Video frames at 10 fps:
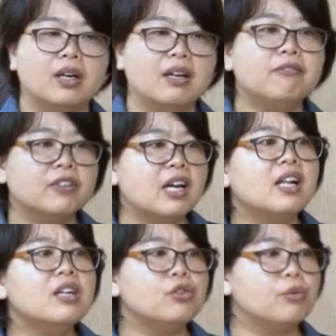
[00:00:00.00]
In
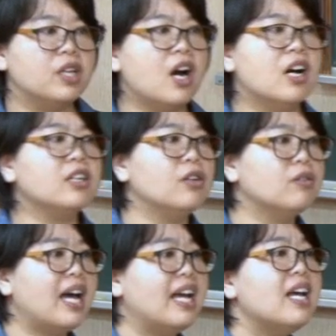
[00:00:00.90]
phonology, we argue
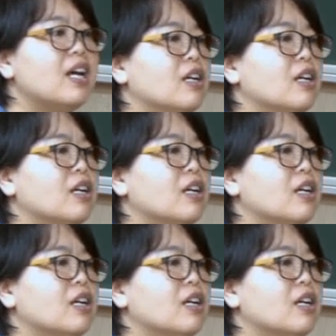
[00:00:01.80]
that